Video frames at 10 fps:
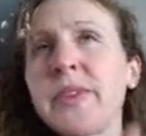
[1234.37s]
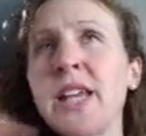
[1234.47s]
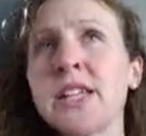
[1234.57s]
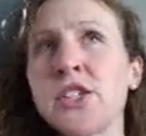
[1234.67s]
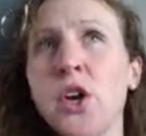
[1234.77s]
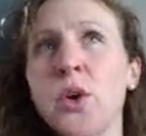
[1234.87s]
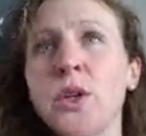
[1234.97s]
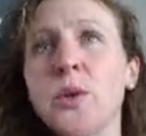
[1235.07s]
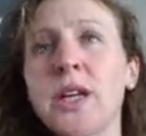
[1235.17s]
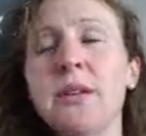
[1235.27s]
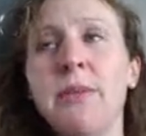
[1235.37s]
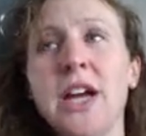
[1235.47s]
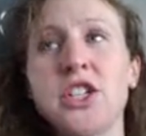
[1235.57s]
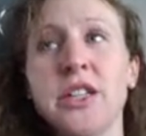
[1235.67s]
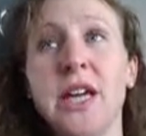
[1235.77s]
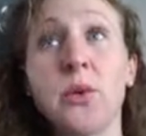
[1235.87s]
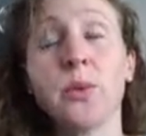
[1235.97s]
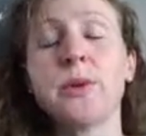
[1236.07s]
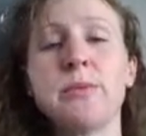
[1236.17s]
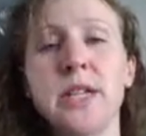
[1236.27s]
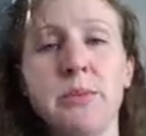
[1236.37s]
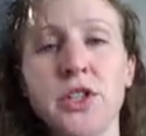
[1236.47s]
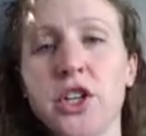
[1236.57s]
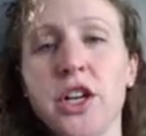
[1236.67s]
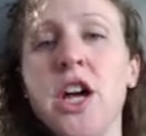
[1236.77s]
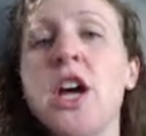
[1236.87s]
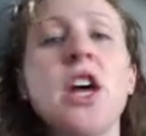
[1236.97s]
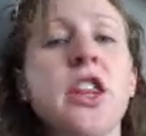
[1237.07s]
So you can imagine like room temperature. The